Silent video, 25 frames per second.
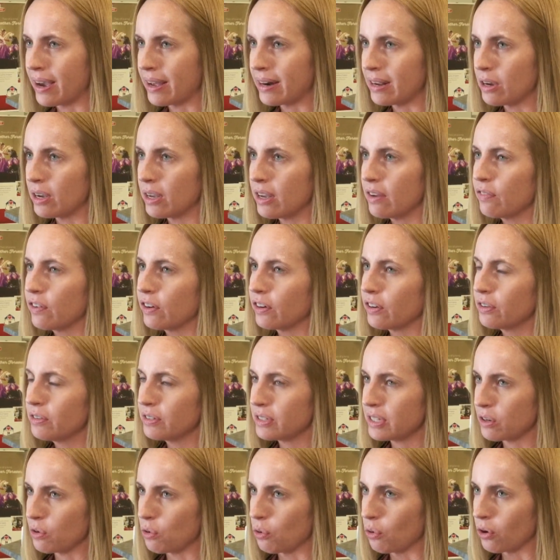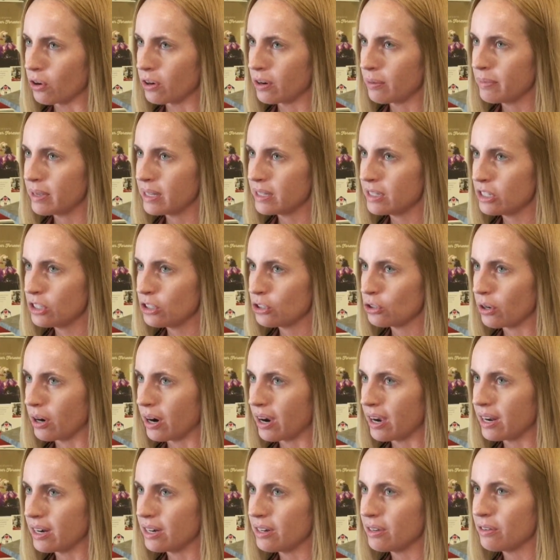at it. If you're using ornaments,
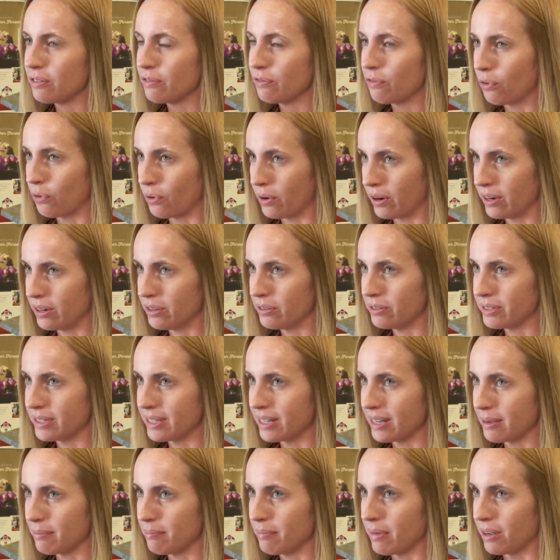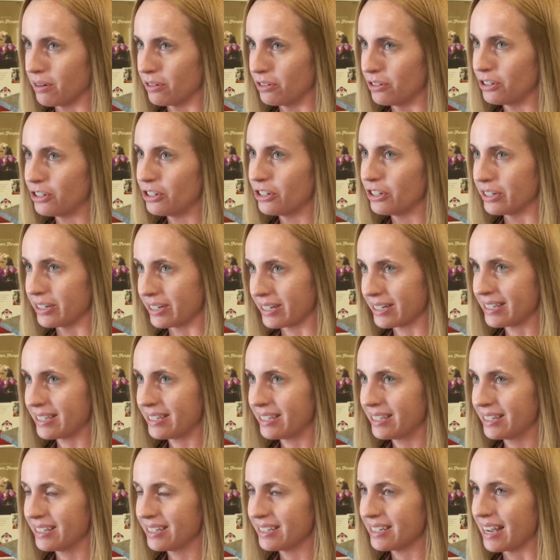try to avoid using metal
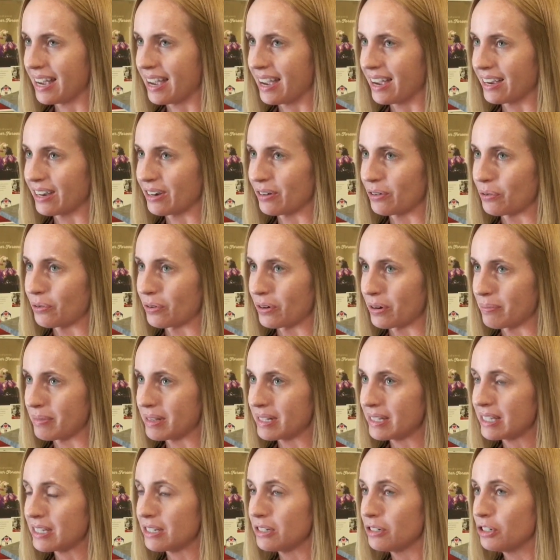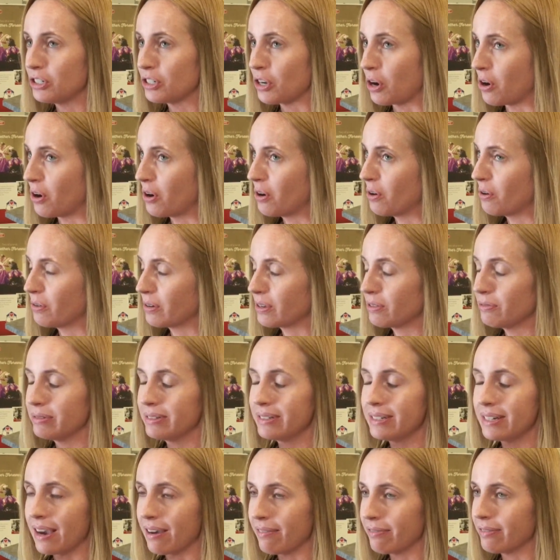hooks to hang your ornaments. You don't, you
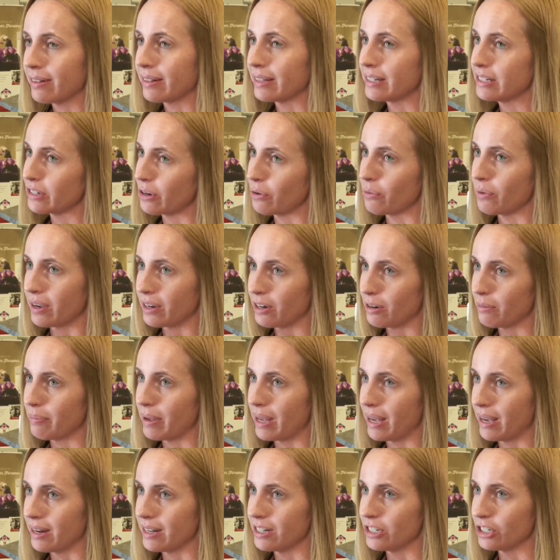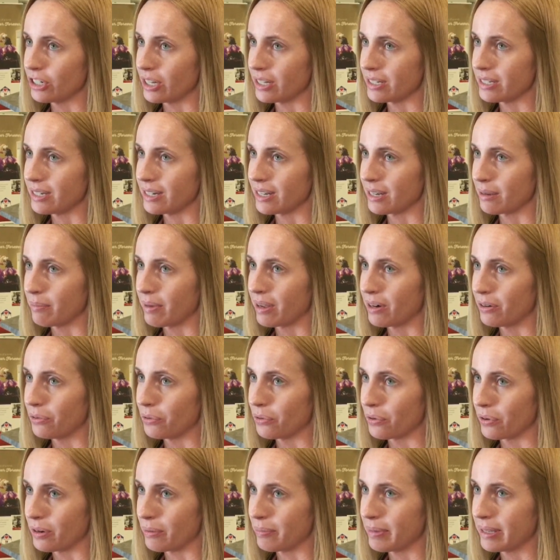definitely don't want your pet ingesting a metal
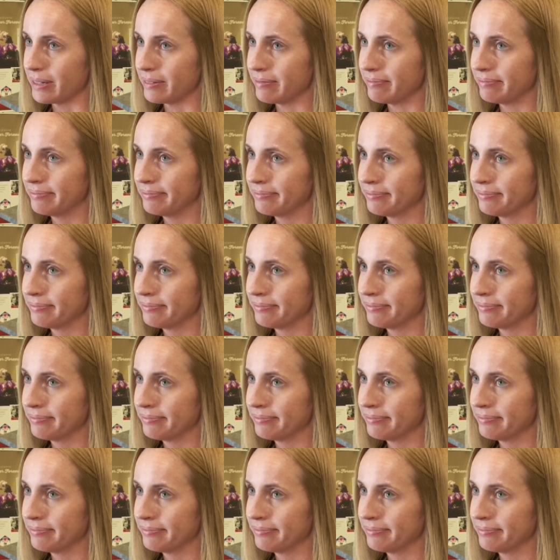ornament.